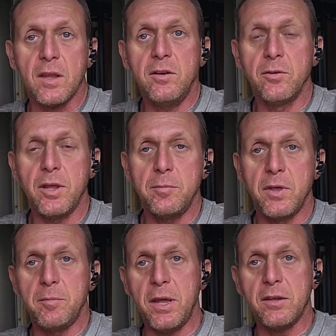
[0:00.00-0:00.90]

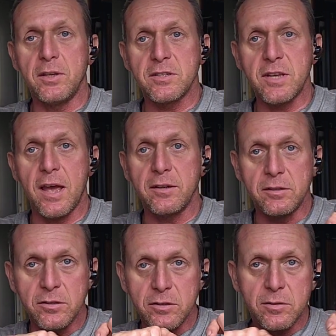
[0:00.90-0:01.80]
they make these
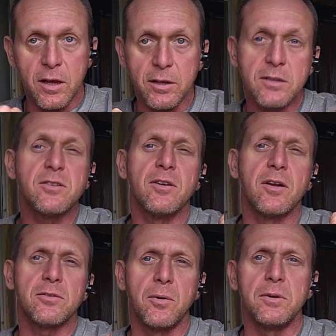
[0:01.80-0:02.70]
sandals. I guess they're
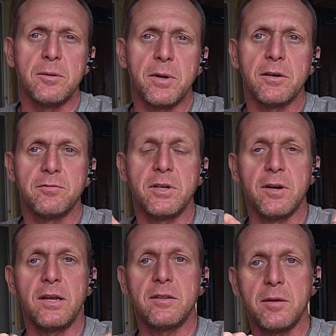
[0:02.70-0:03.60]
not totally barefoot,
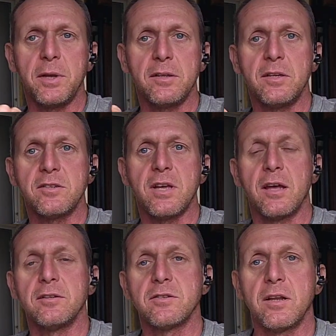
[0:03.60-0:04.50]
right? They make these
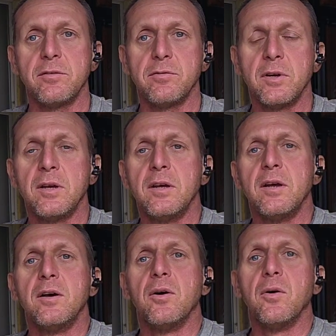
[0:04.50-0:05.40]
sandals out of
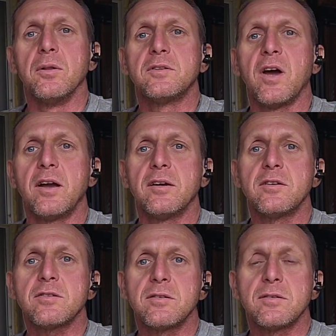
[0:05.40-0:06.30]
old
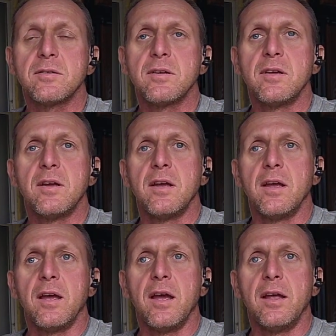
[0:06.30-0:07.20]
tires,
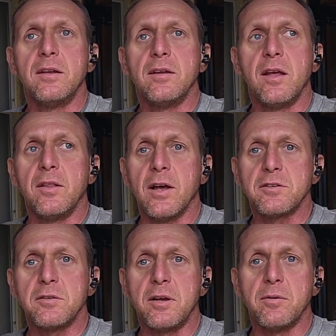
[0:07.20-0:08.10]
and
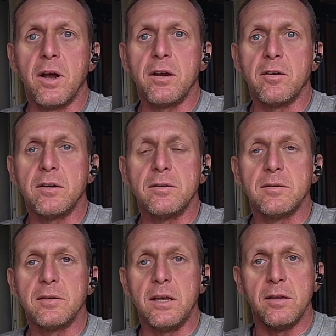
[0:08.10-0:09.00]
that's what they run
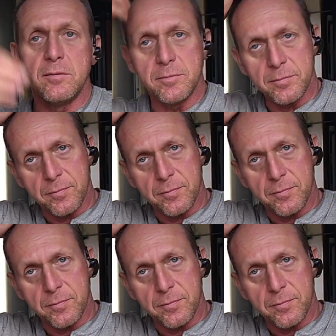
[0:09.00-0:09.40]
in.